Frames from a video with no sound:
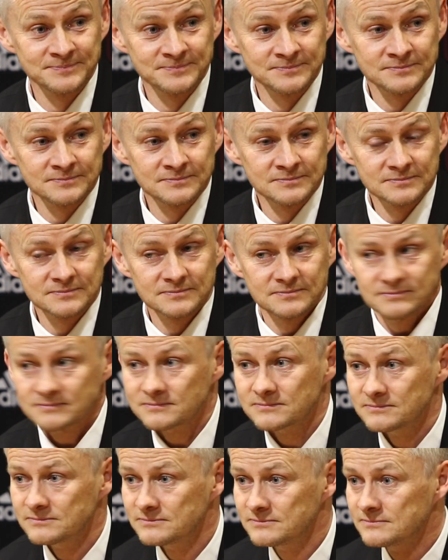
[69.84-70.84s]
Quite a
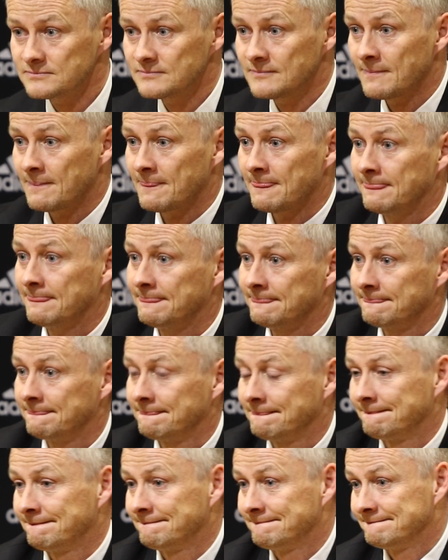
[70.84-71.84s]
contrast seeing
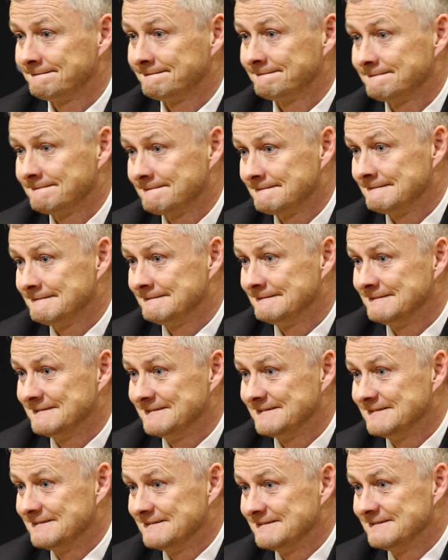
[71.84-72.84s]
Pereira
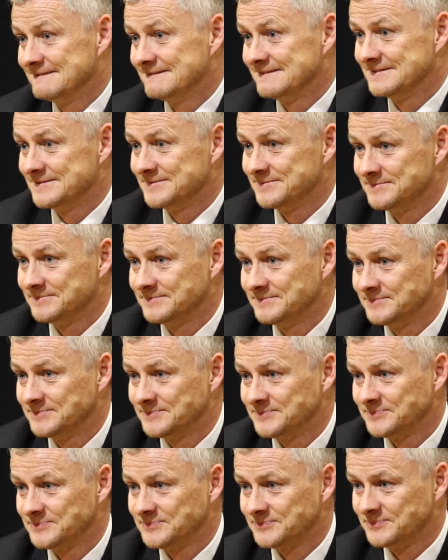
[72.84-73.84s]
uh, today compared
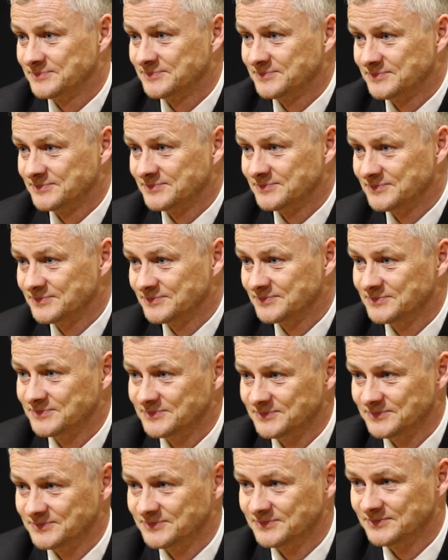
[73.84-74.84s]
to the, to the Burnley game,
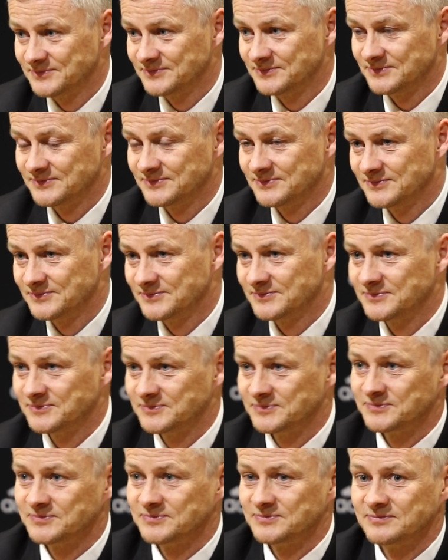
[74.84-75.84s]
for example. How do you
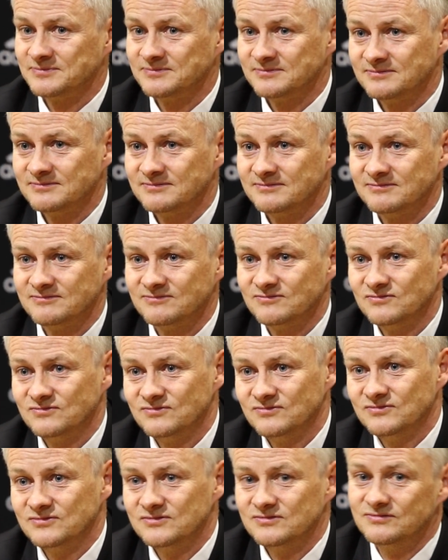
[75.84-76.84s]
describe his, his
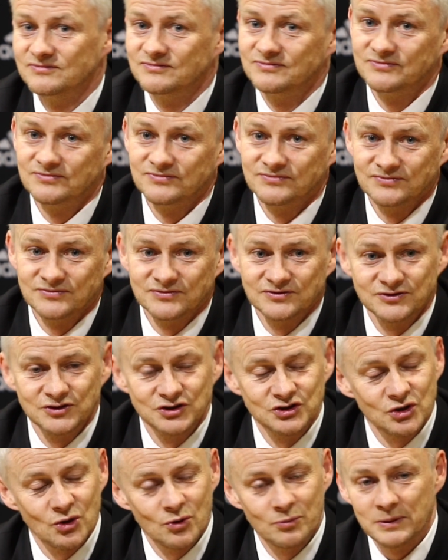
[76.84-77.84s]
development since then?
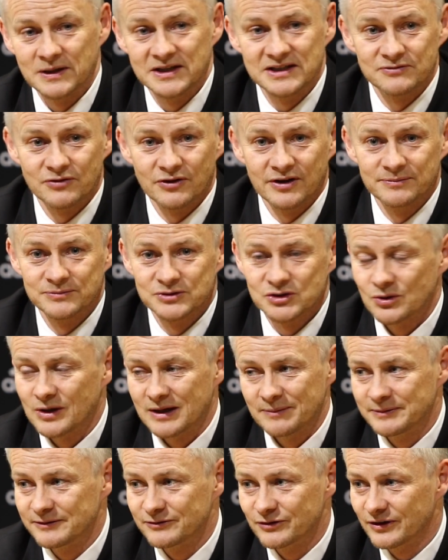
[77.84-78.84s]
So pleased for him, so
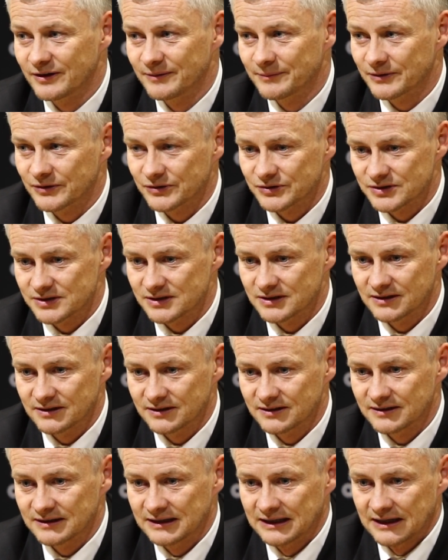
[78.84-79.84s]
happy for him because.
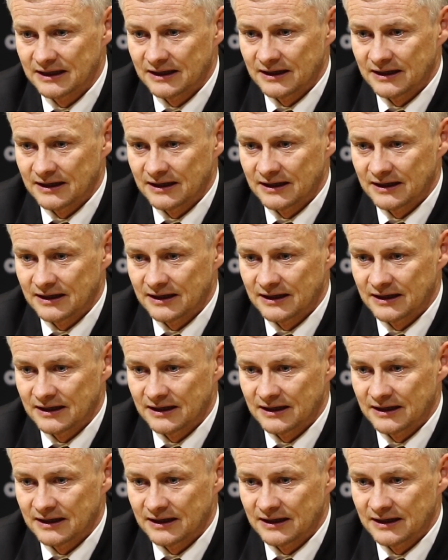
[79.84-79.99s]
Uh,